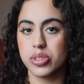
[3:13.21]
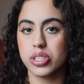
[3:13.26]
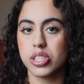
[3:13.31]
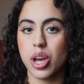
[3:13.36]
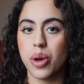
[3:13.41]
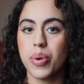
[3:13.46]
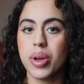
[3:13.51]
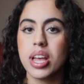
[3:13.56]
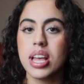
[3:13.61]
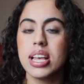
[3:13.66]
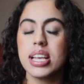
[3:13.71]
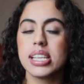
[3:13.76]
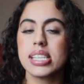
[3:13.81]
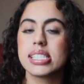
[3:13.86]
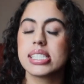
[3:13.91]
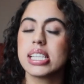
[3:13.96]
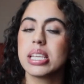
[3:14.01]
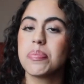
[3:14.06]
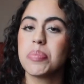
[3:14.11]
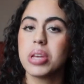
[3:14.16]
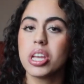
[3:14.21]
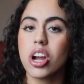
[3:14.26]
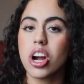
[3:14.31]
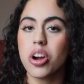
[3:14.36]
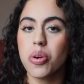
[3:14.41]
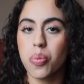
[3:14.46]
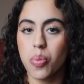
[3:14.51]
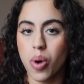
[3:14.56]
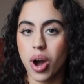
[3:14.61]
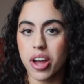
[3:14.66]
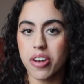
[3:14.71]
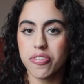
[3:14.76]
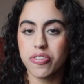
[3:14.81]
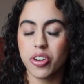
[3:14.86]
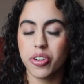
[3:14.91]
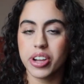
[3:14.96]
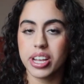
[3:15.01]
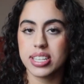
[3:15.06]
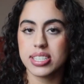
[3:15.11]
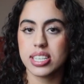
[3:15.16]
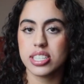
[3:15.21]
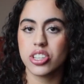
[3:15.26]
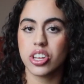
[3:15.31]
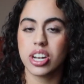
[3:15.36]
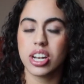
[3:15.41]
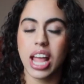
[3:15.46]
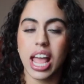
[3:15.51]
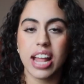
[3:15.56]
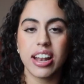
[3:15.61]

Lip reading: So CPR 1 focuses on